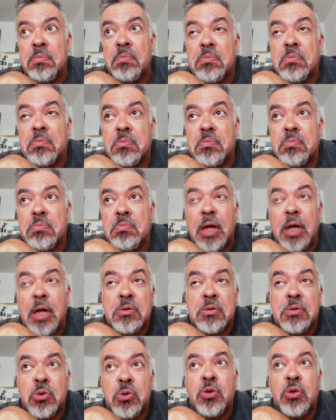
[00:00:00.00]
I don't know
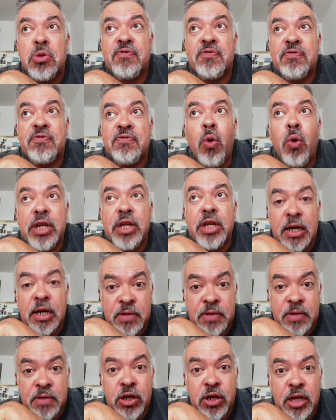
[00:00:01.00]
if only hard
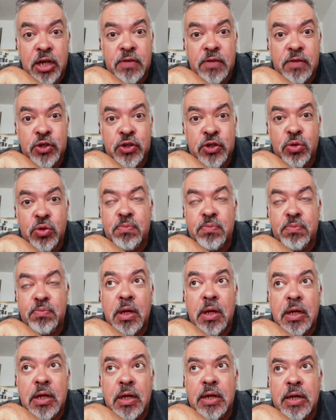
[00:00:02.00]
science fiction uh,
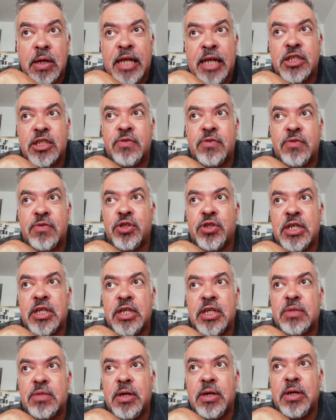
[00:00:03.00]
asks for this, but
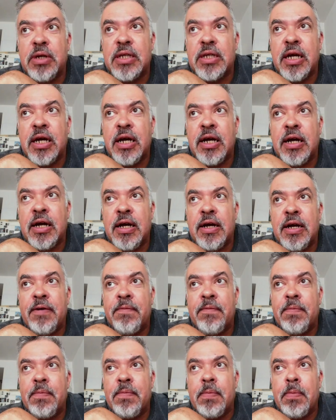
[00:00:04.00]
uh,
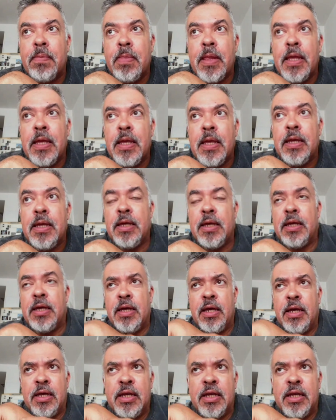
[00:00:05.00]
it's like